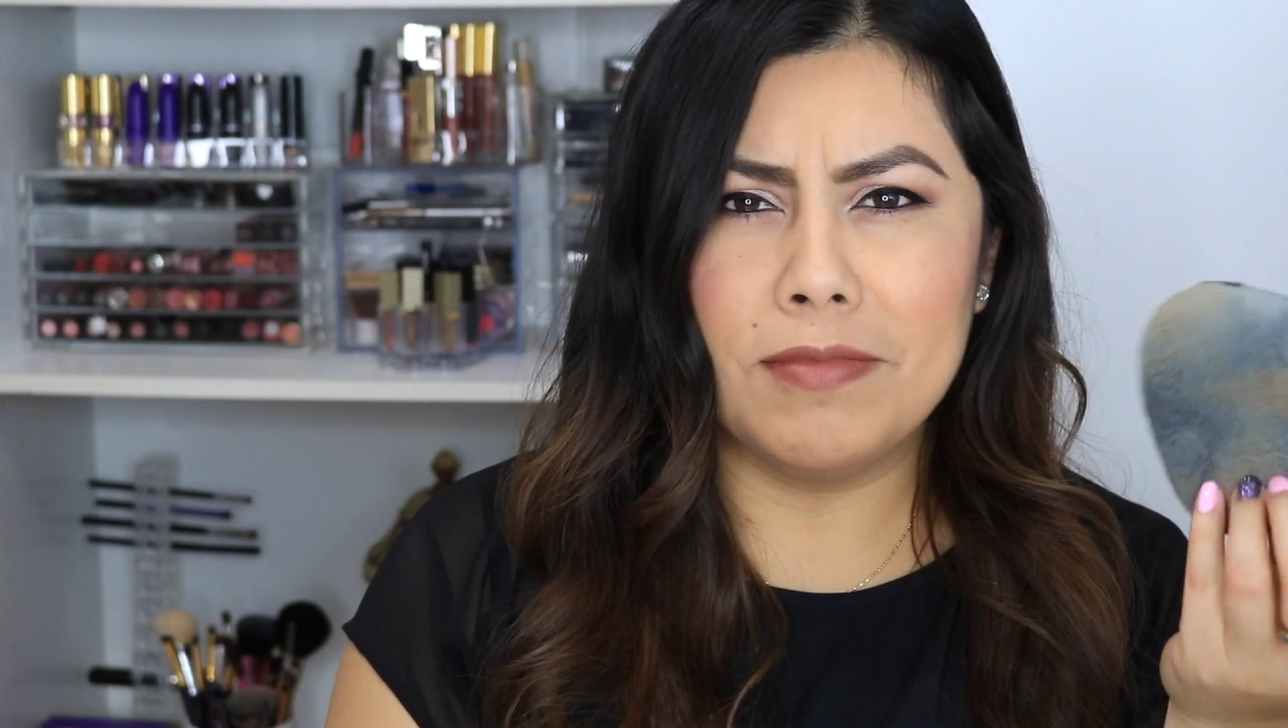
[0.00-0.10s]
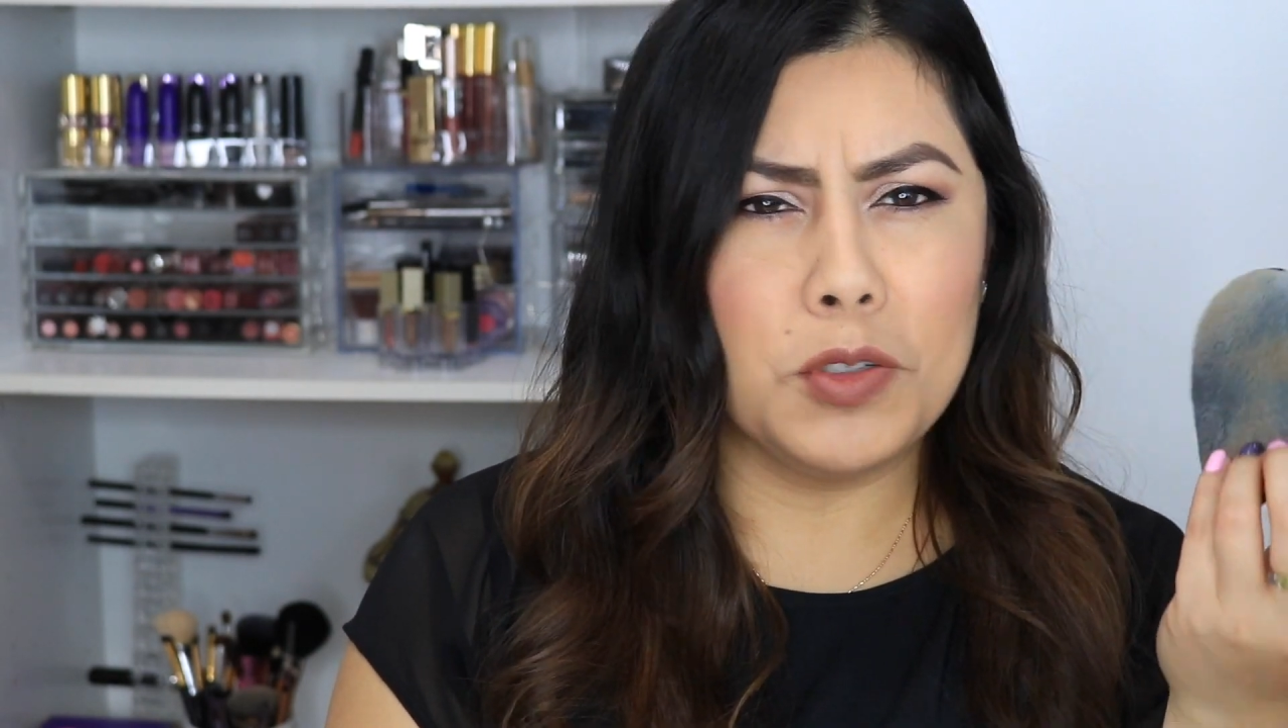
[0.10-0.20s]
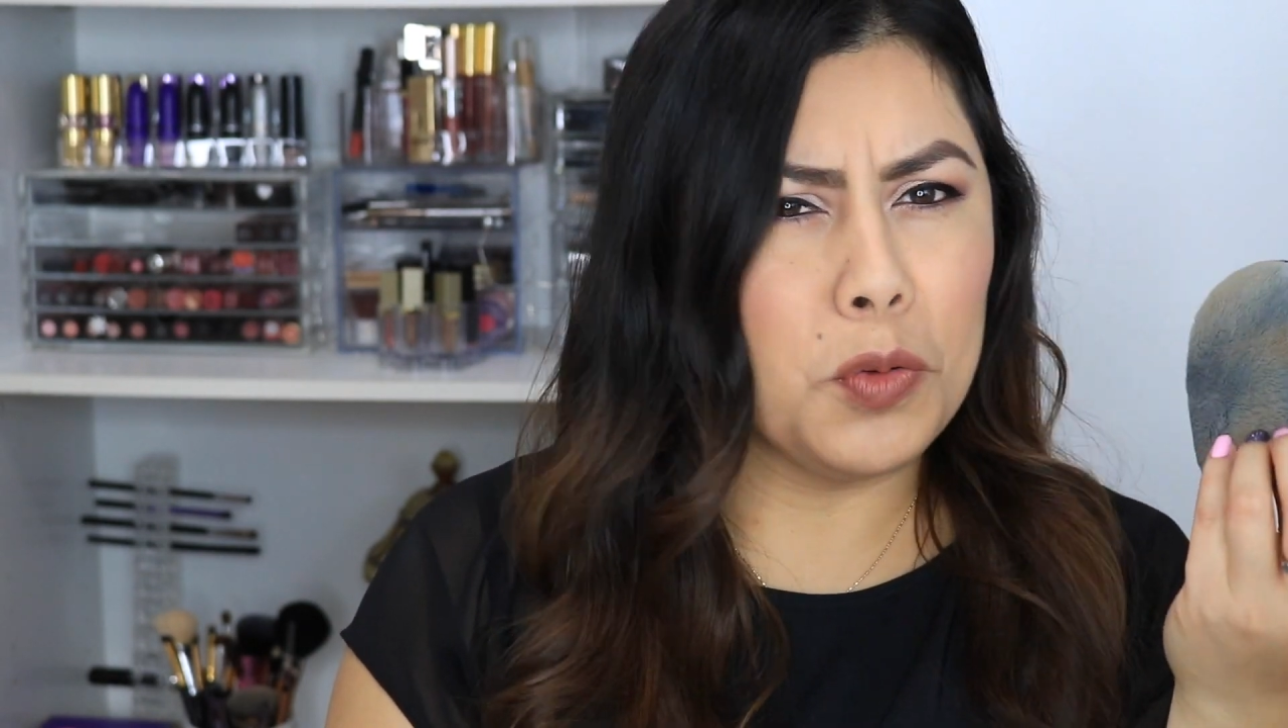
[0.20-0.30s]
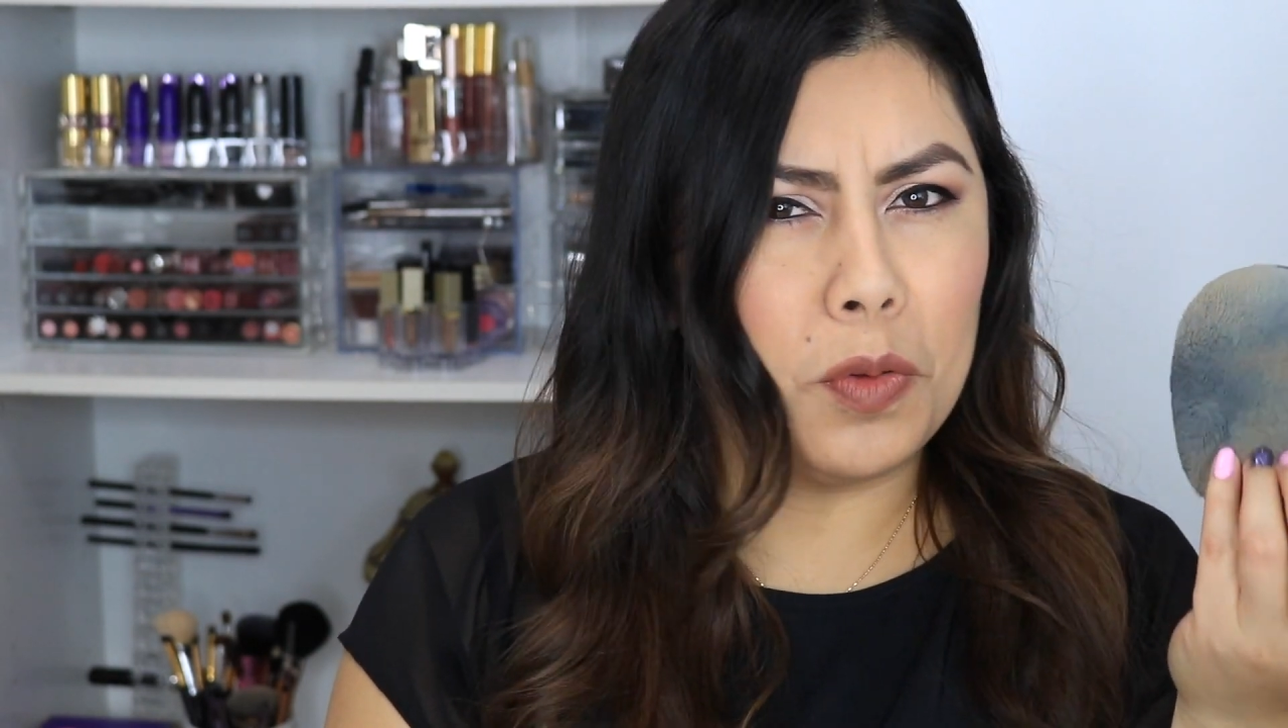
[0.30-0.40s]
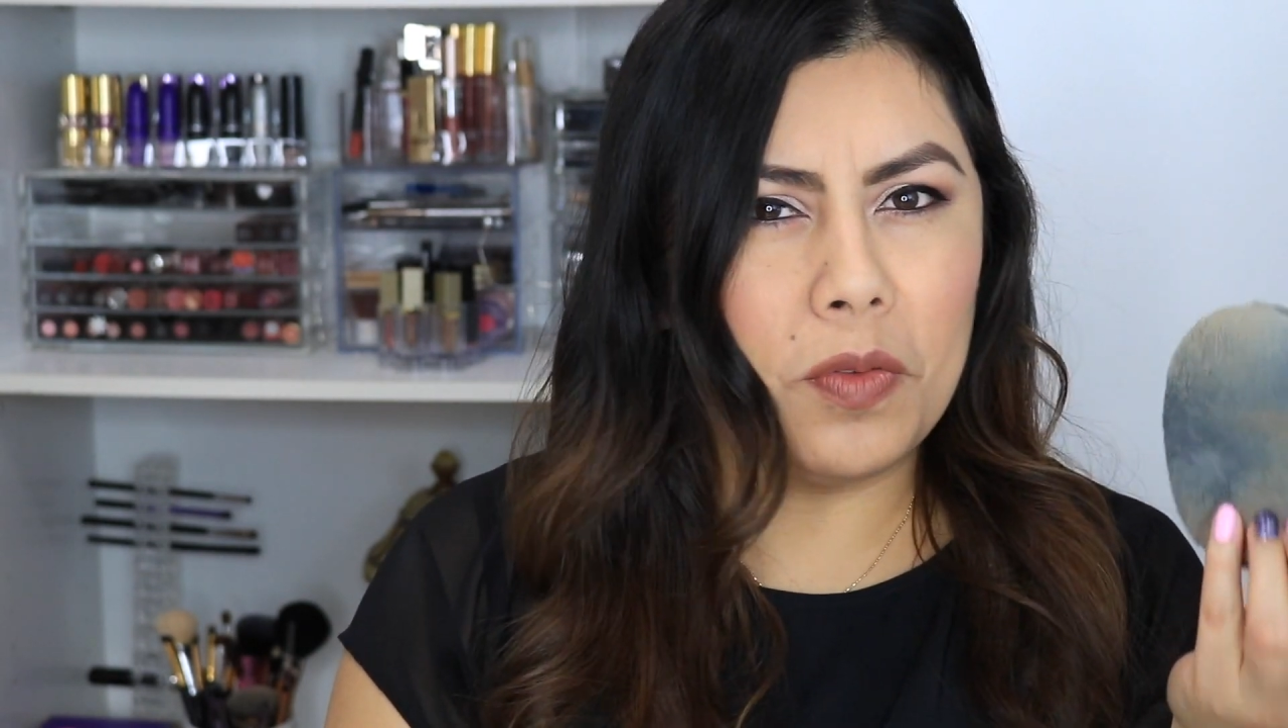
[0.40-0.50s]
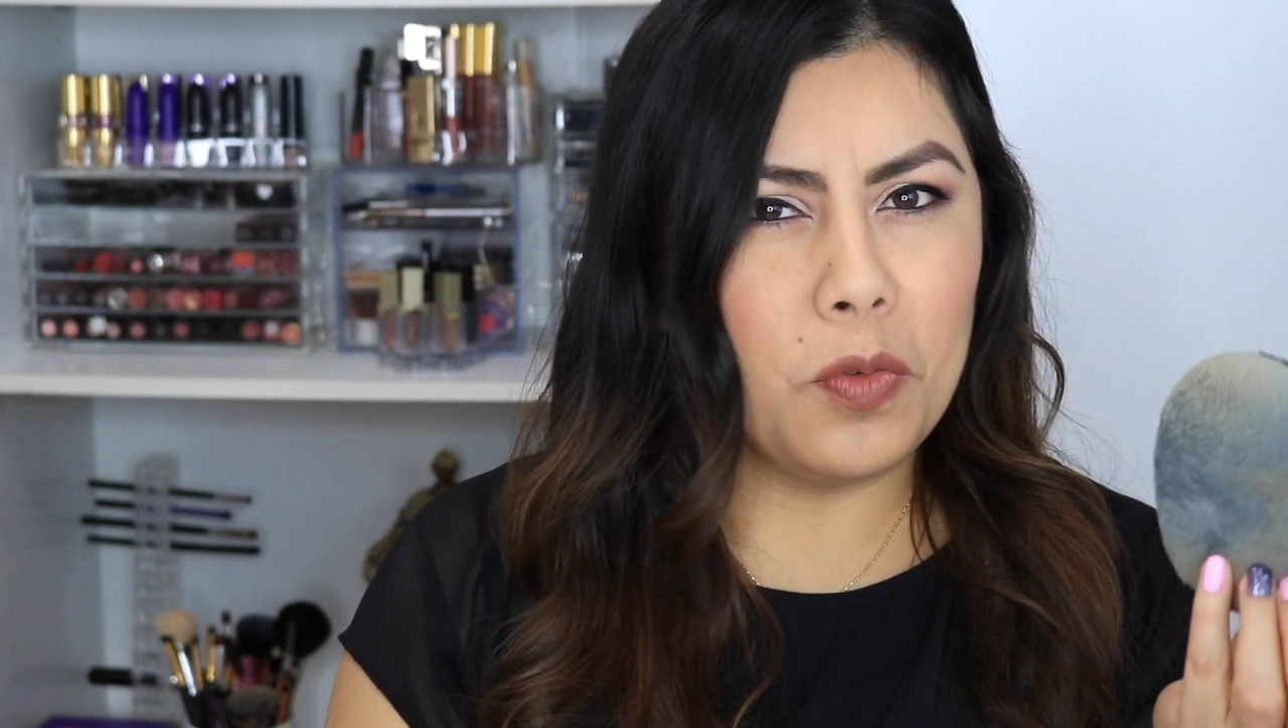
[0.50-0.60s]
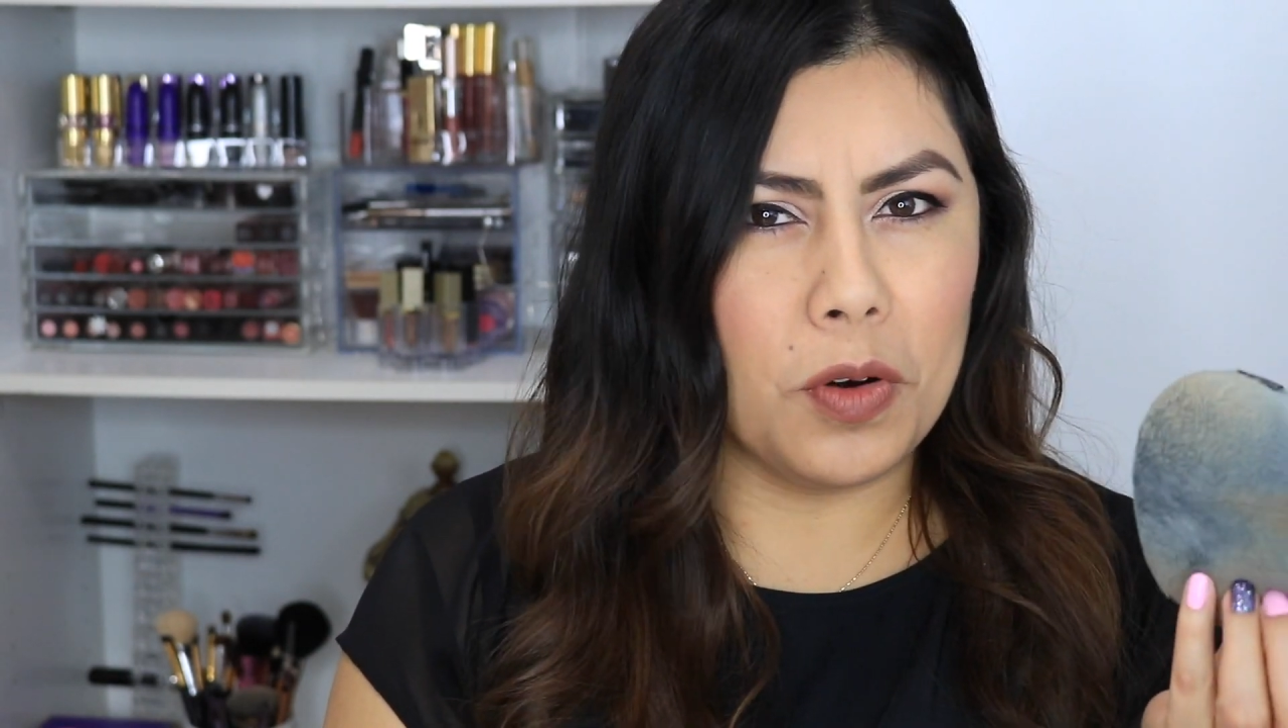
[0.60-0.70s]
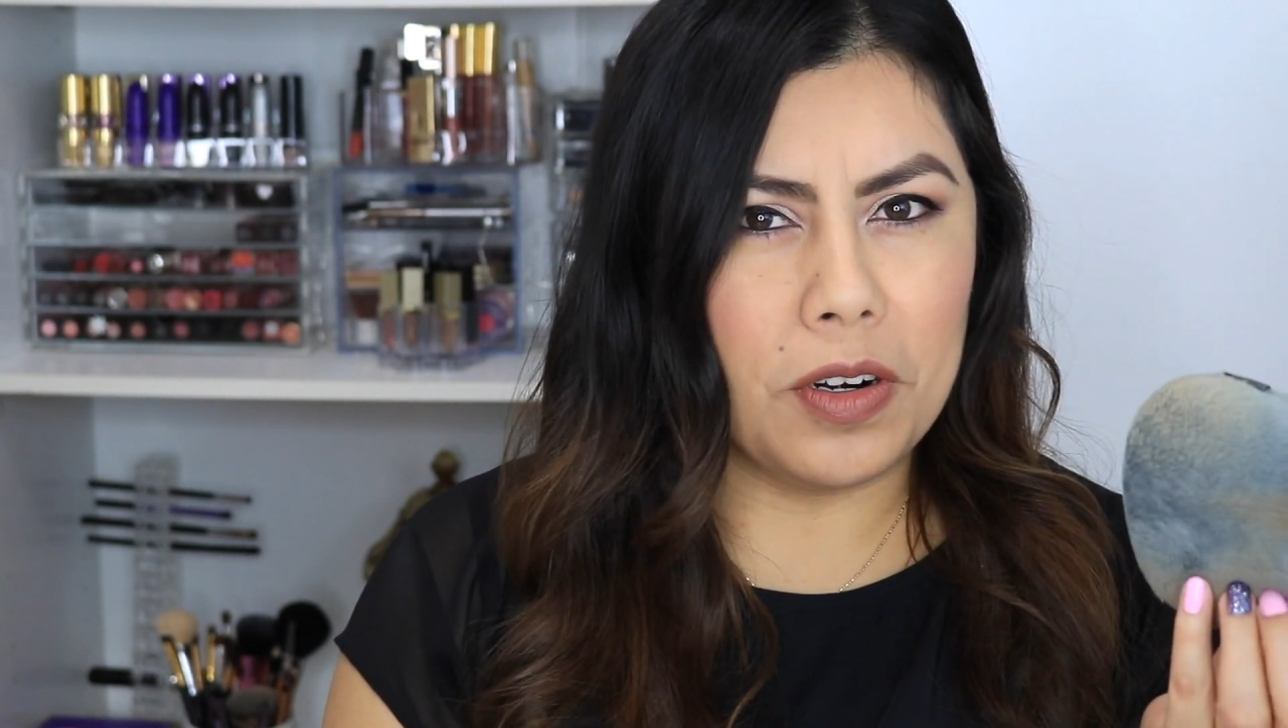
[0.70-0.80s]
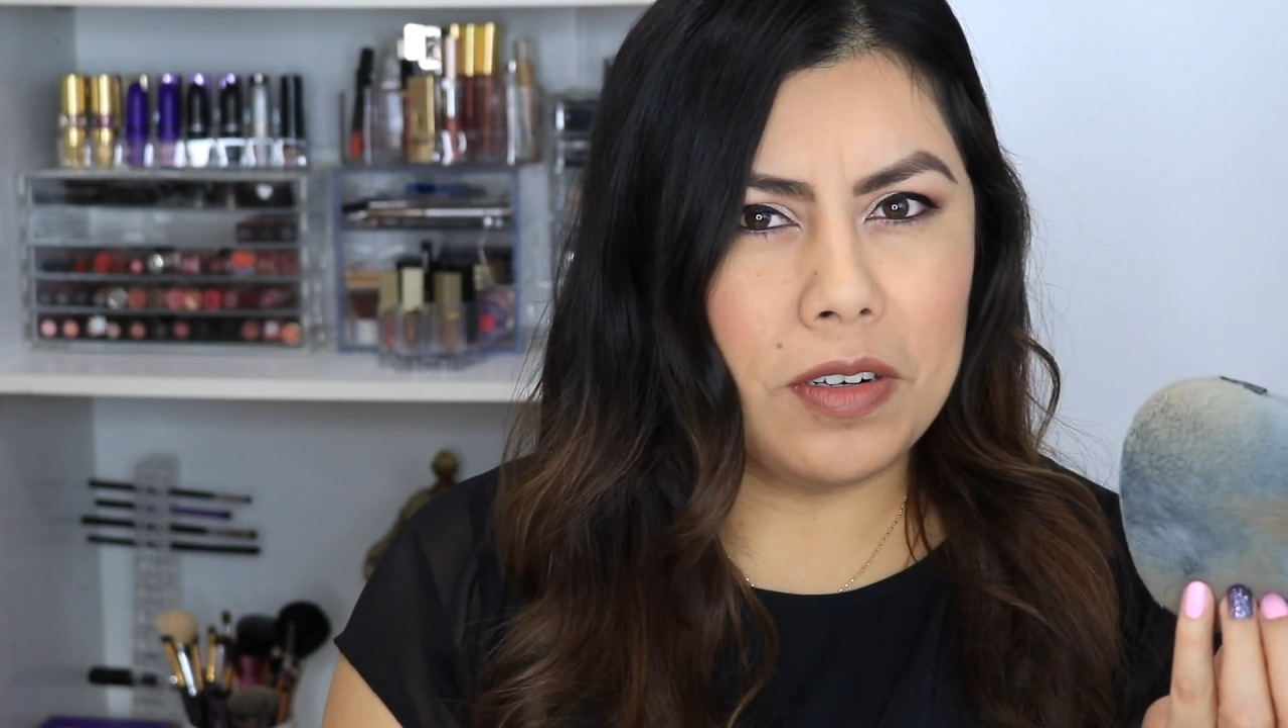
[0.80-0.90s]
tool for